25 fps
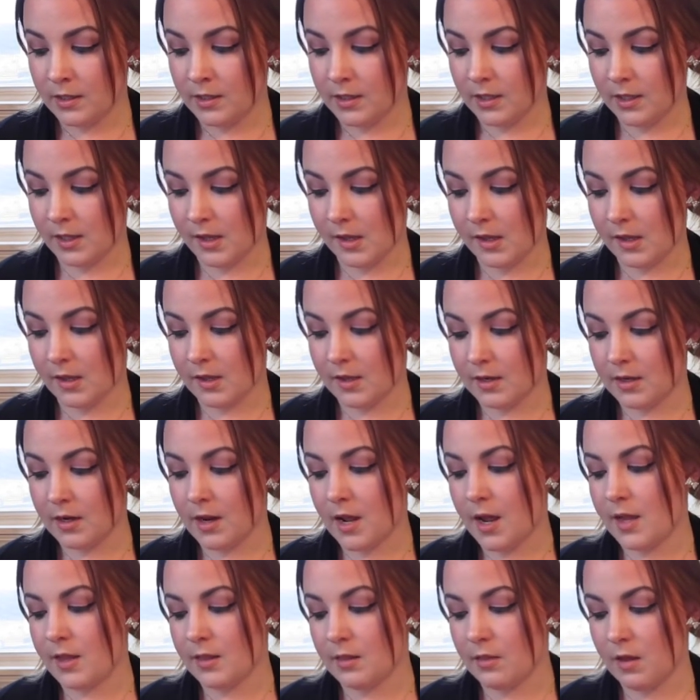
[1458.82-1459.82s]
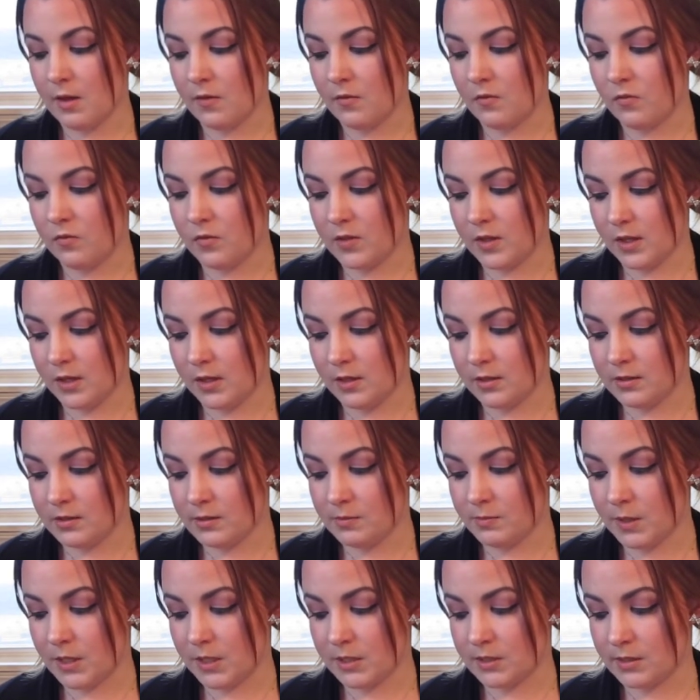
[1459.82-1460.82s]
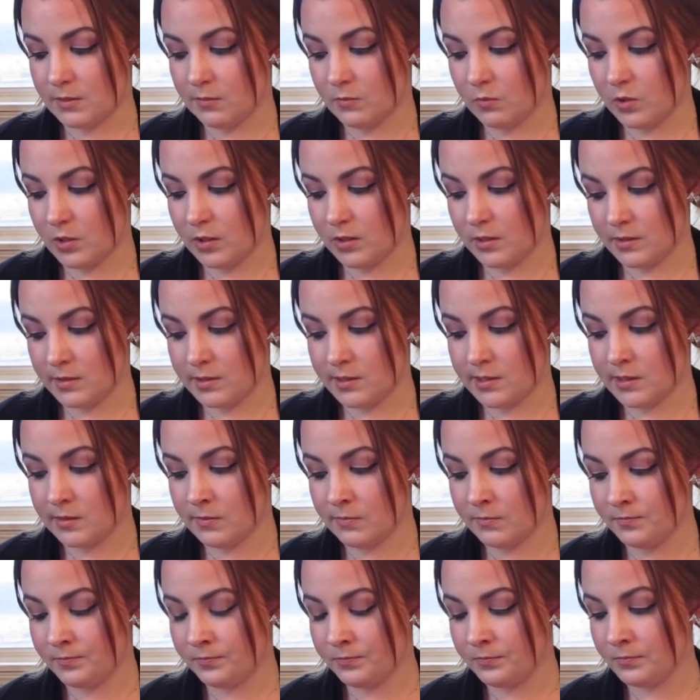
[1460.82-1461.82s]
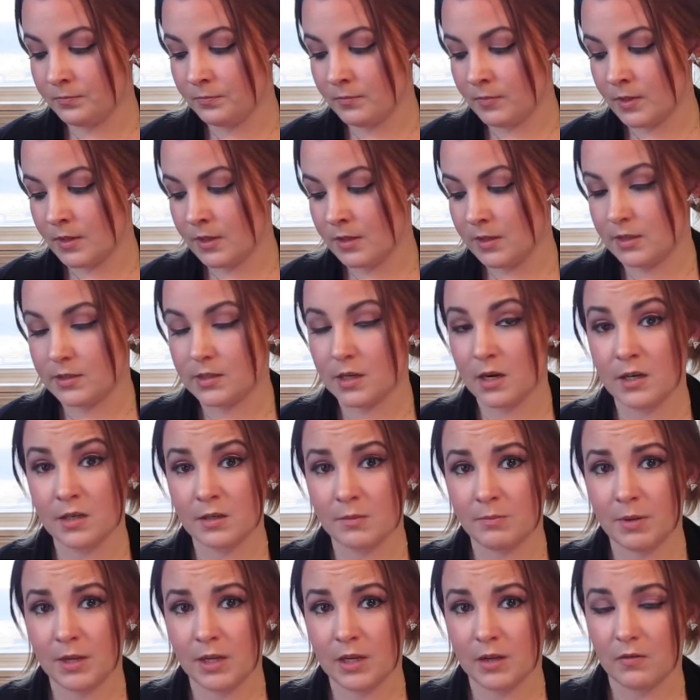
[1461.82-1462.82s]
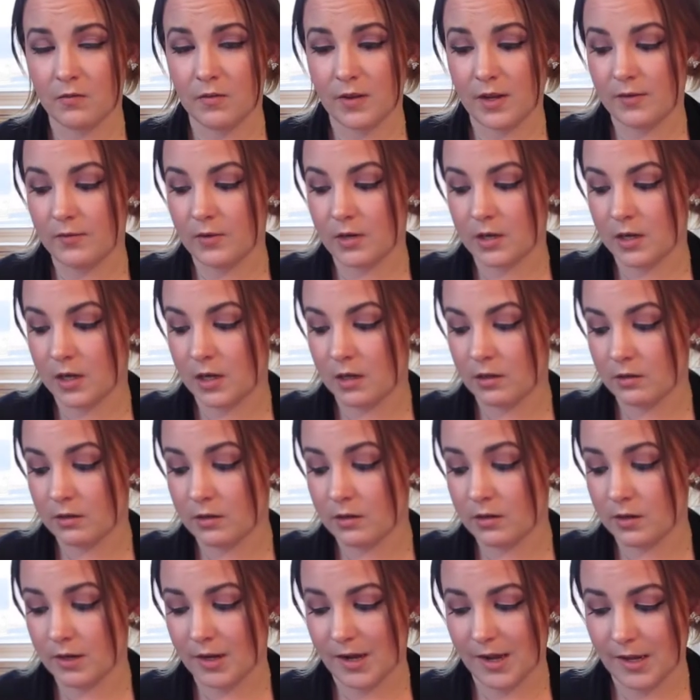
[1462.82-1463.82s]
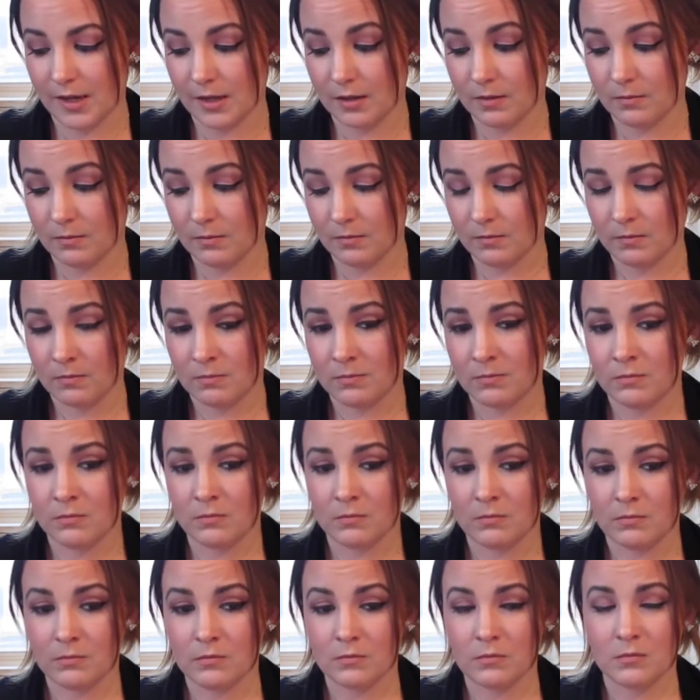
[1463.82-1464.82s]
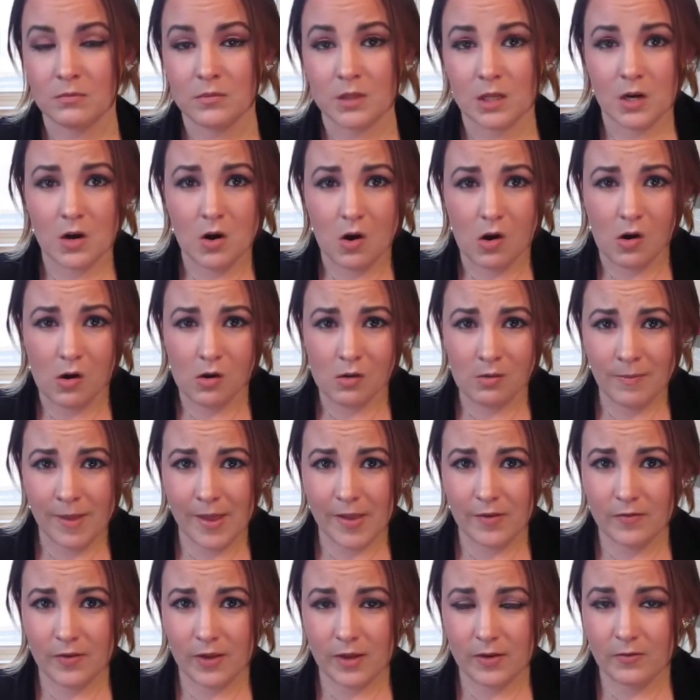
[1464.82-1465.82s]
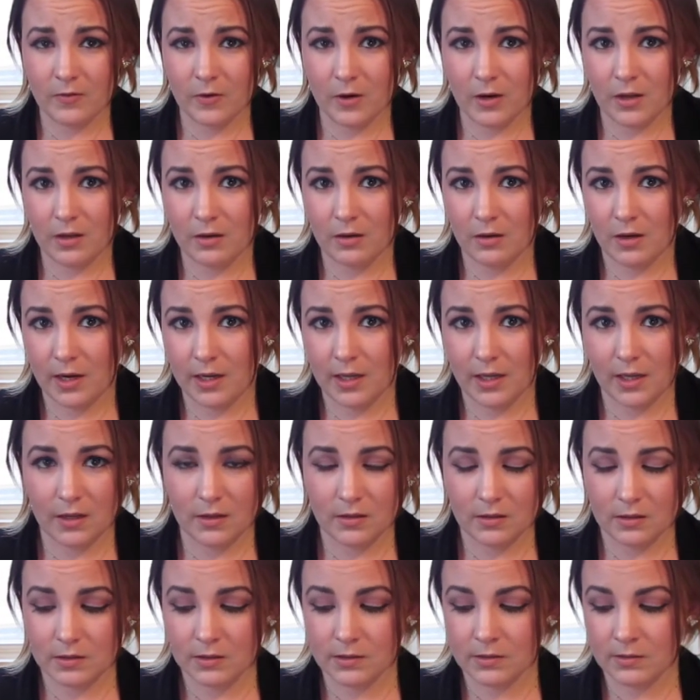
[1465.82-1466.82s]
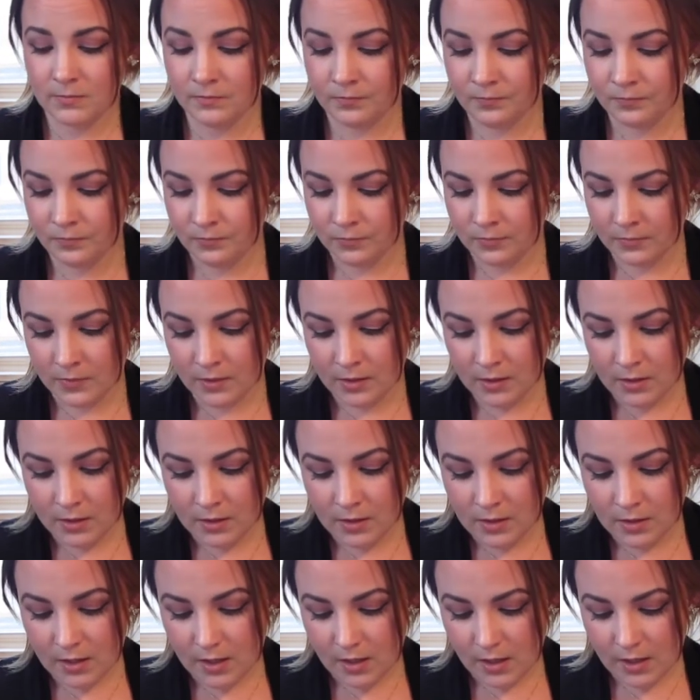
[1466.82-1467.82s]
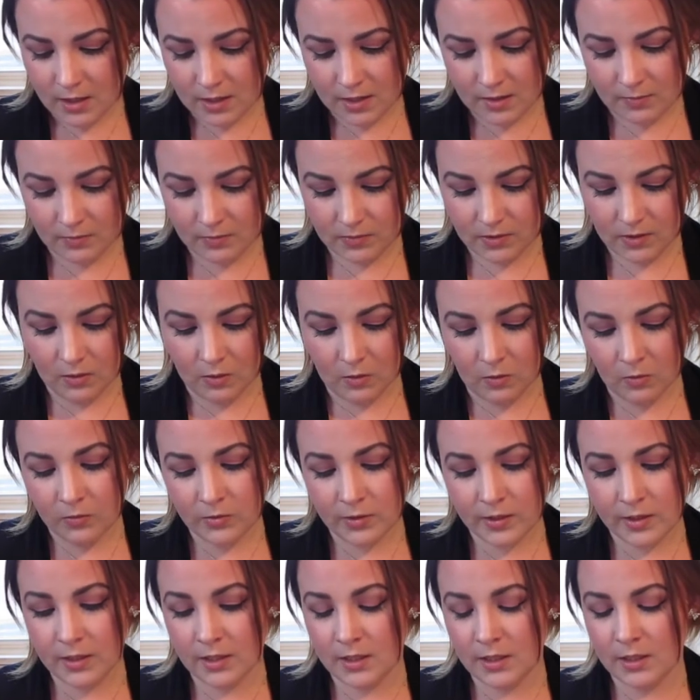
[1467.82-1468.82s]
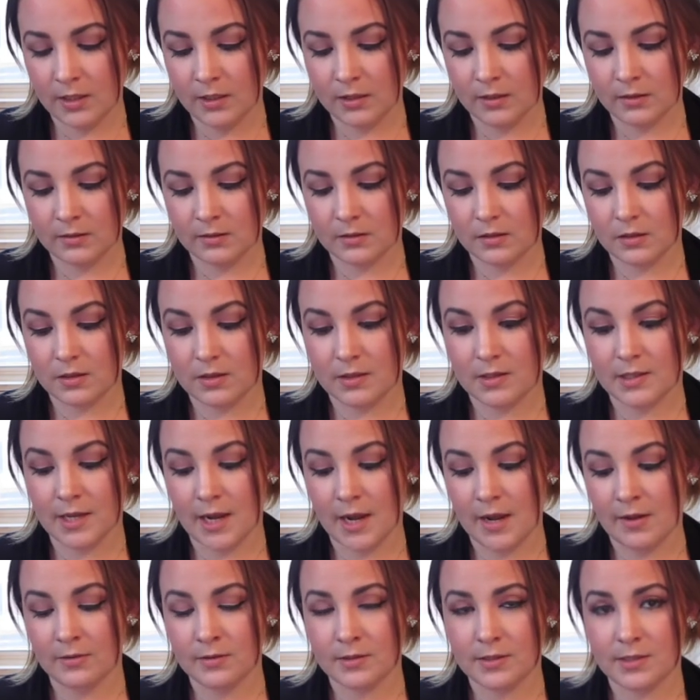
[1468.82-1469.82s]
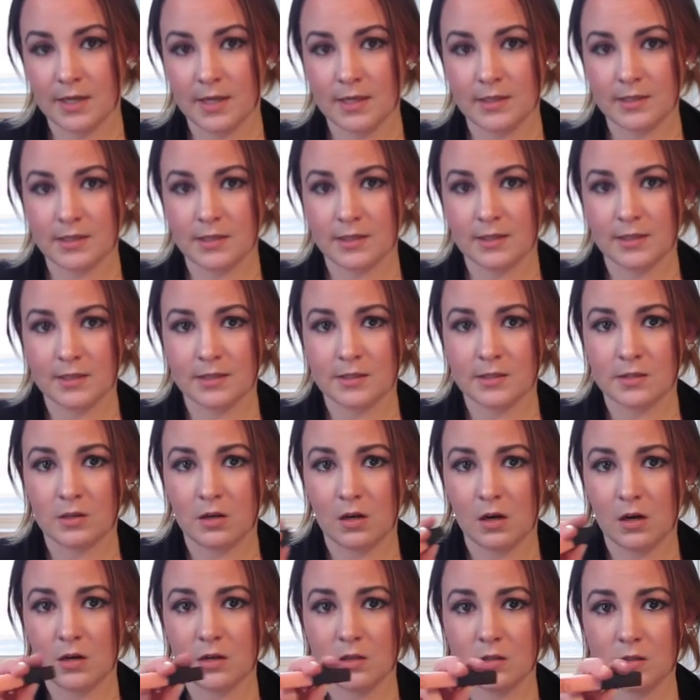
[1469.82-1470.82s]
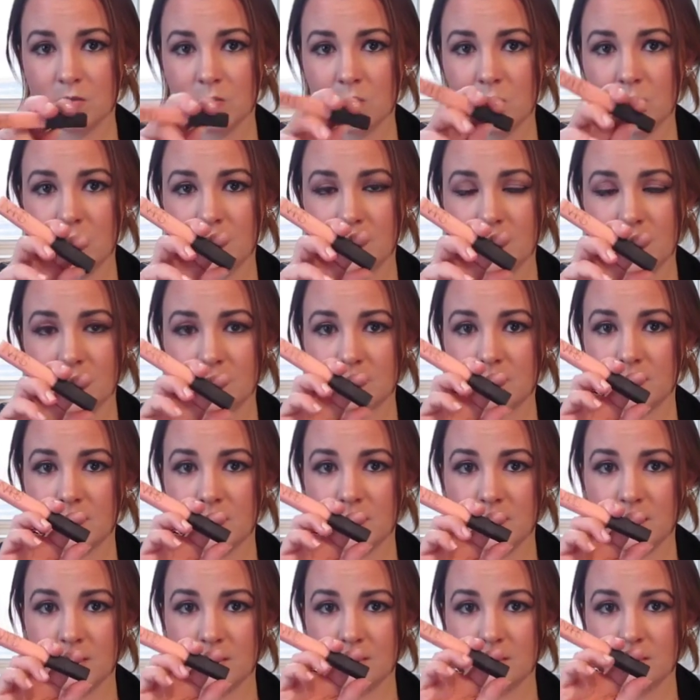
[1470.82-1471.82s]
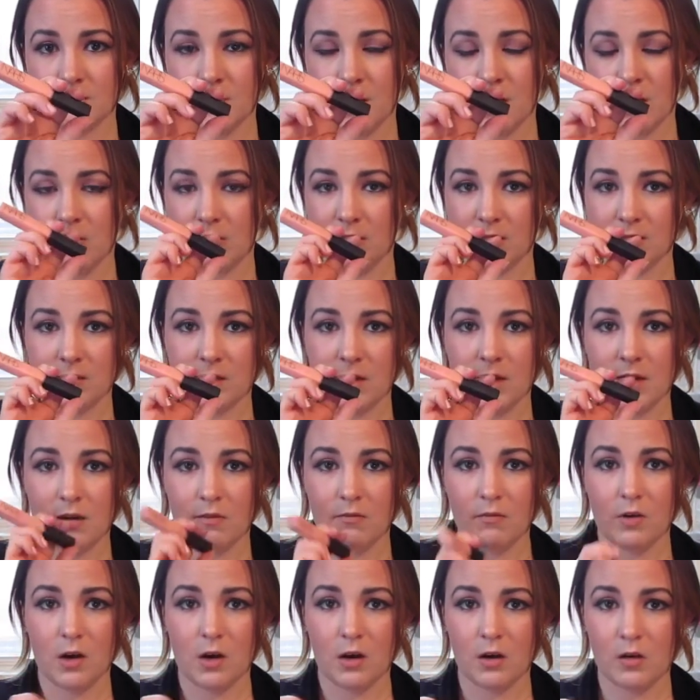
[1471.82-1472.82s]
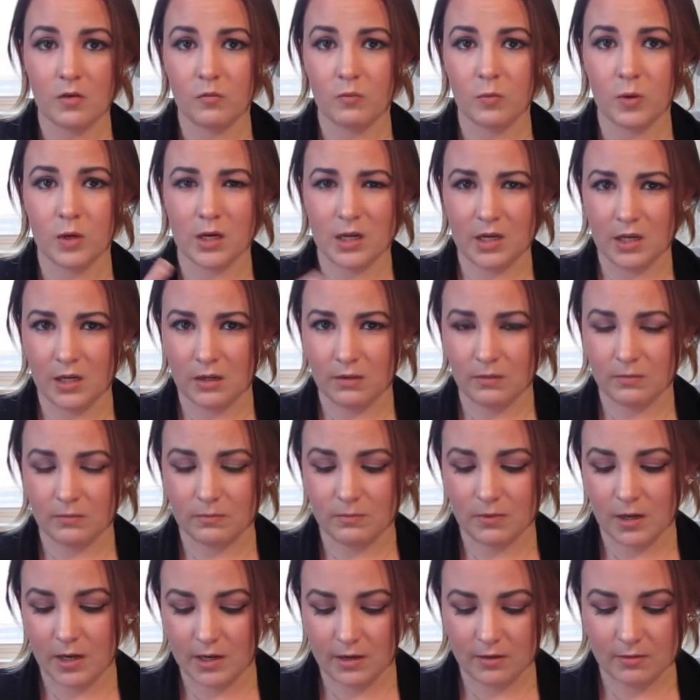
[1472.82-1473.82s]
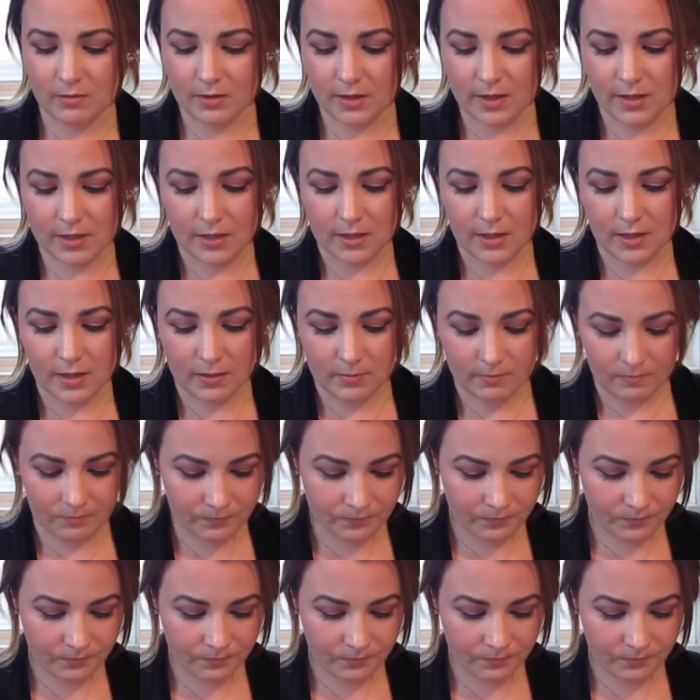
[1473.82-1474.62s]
And I love these Buxom ones. It's hard to pick a favorite color. They're all my favorite, I guess. The only downside to this NARS one is that the smell is kind of off-putting. I don't like it.